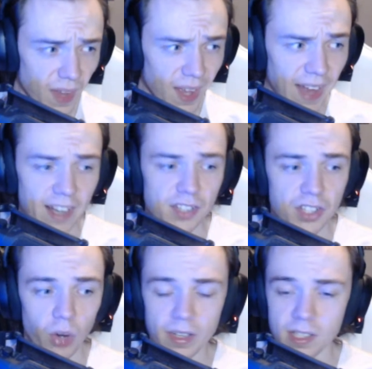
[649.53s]
That is
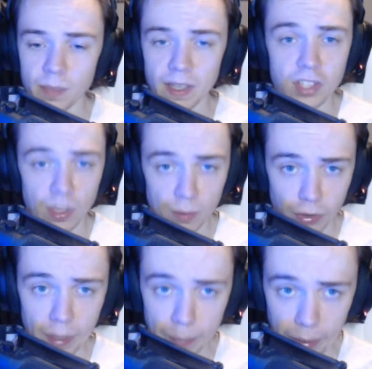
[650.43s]
going to be some
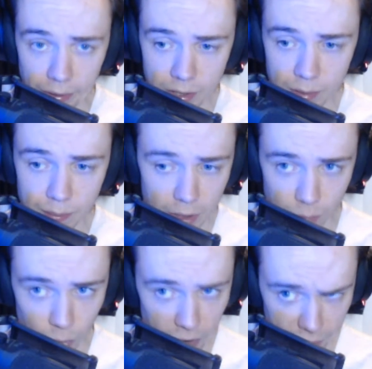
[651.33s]
great build
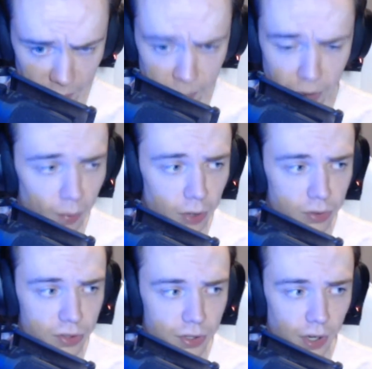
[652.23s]
with great
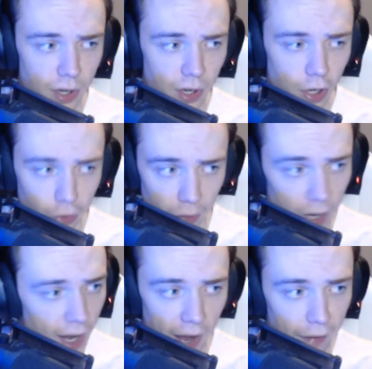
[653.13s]
promos.
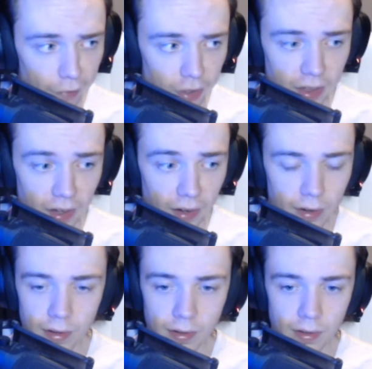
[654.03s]
Great everything.
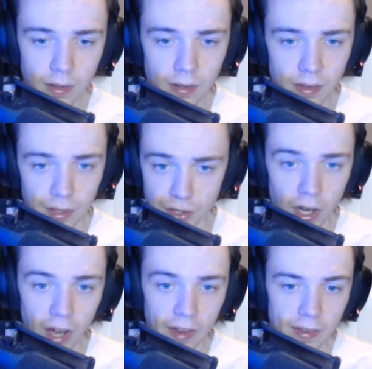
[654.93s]
There's
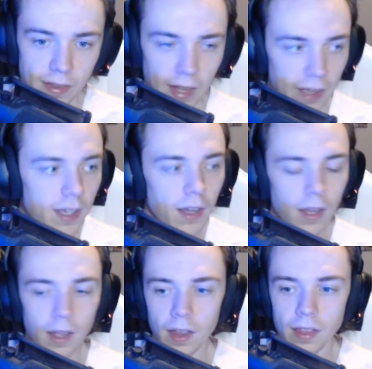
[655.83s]
no,
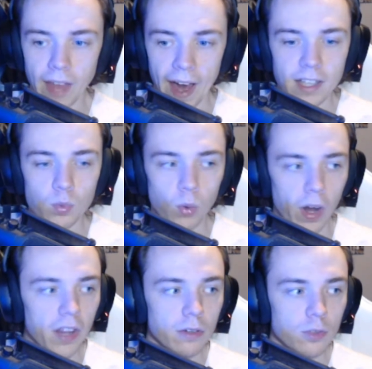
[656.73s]
that is one
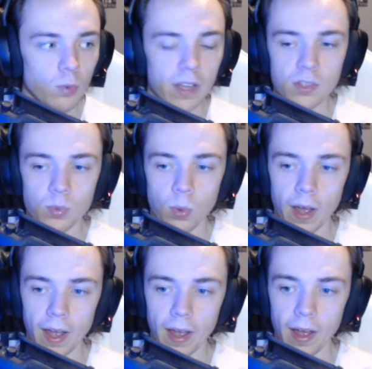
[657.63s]
of those ones
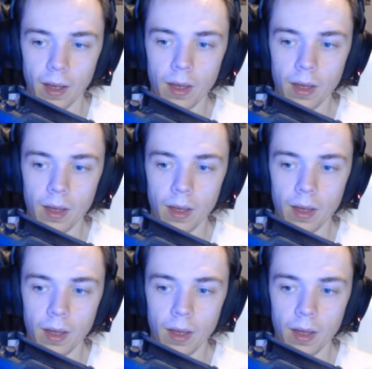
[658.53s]
where